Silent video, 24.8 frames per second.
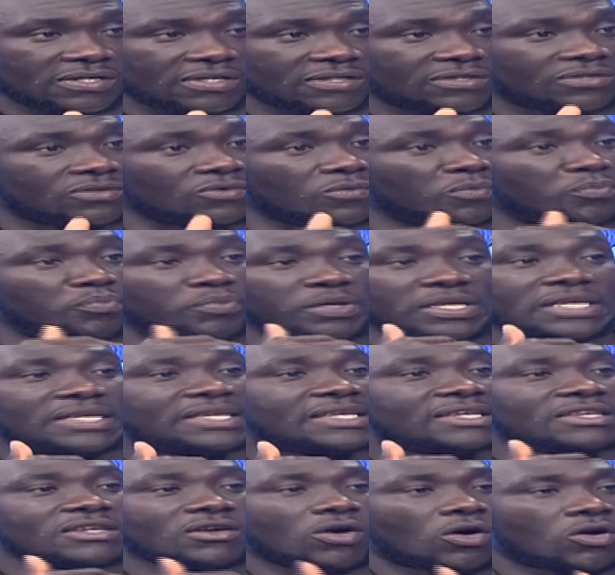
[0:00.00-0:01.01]
to
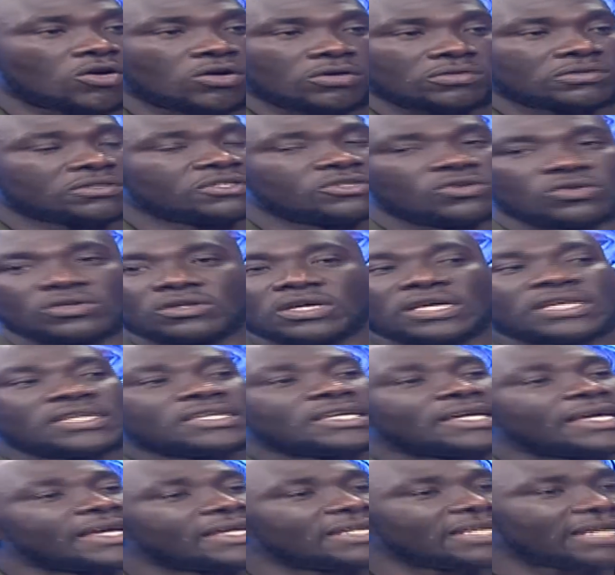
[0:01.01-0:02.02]
be,
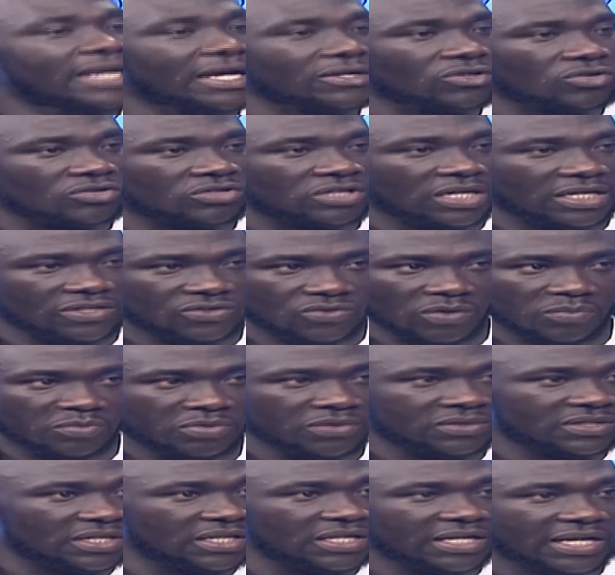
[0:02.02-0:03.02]
any kind of drugs, to
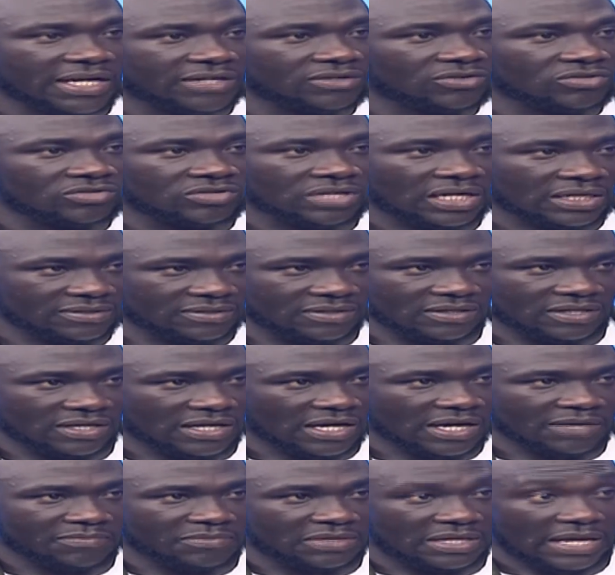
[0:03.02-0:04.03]
abuse any kind of drugs in the
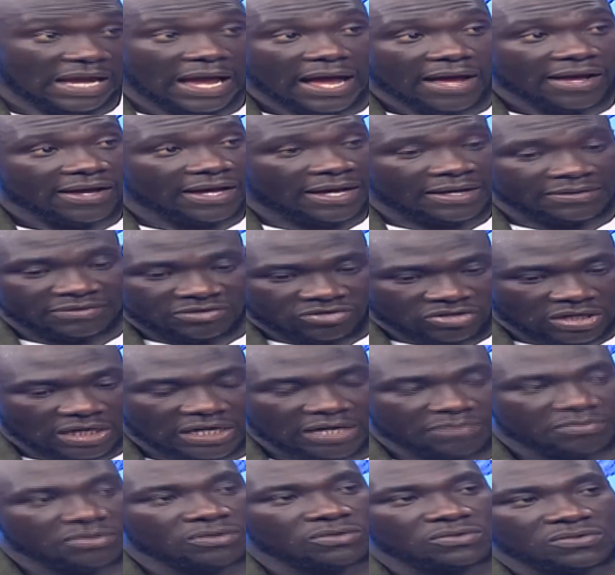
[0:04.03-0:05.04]
army. Drug
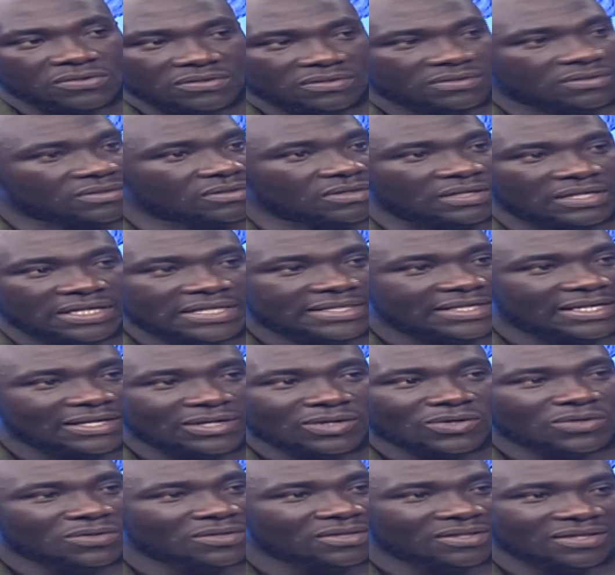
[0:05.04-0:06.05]
abuse, let
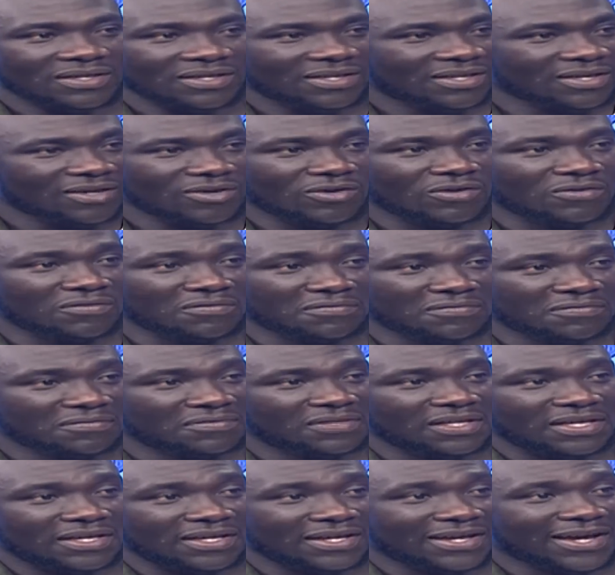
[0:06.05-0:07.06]
alone thinking of
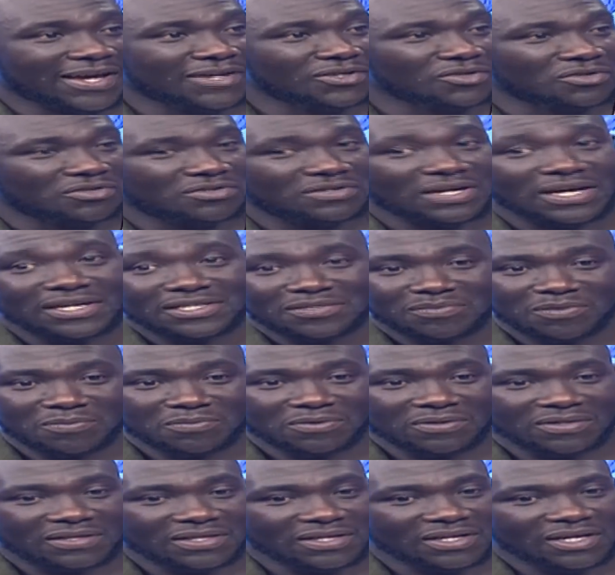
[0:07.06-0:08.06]
the kind of drugs people
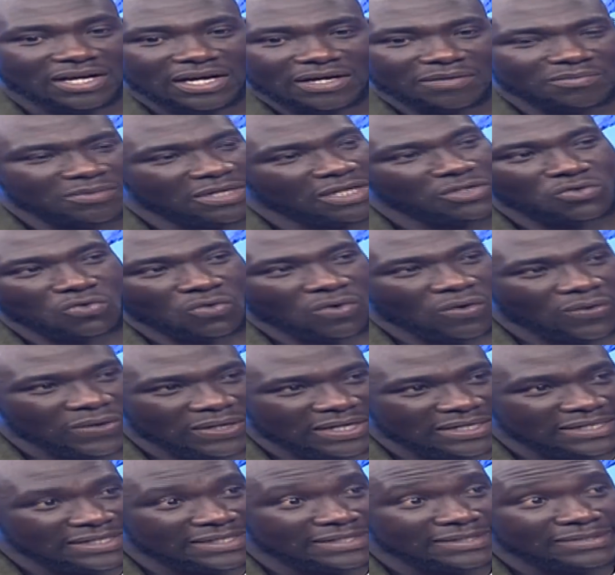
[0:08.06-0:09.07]
think,
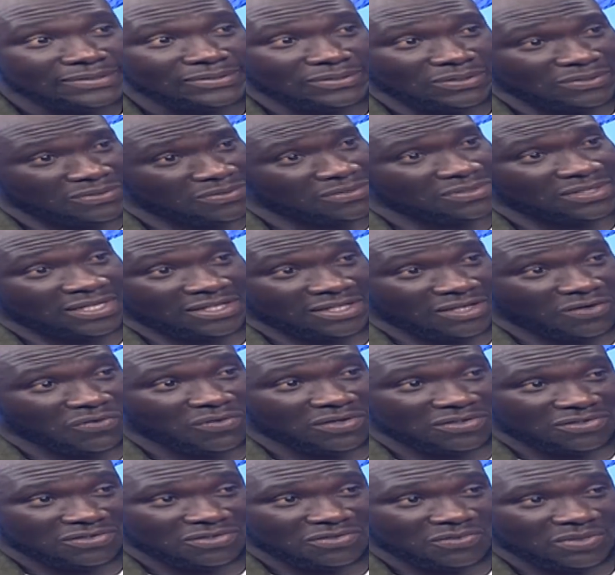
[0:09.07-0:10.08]
those are the
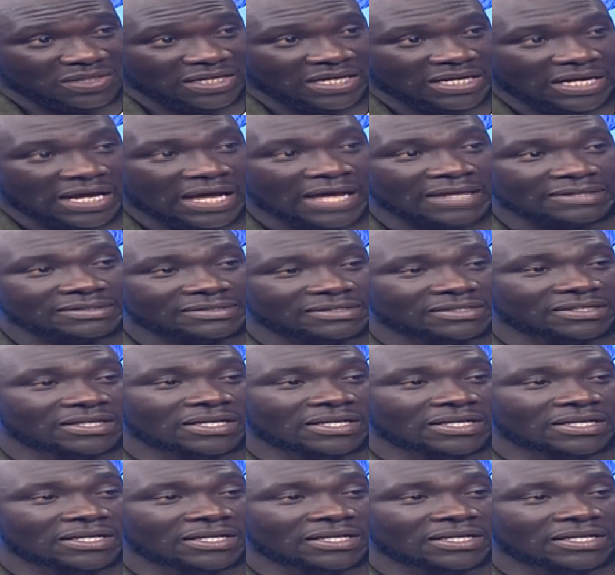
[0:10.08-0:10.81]
questions we get asked.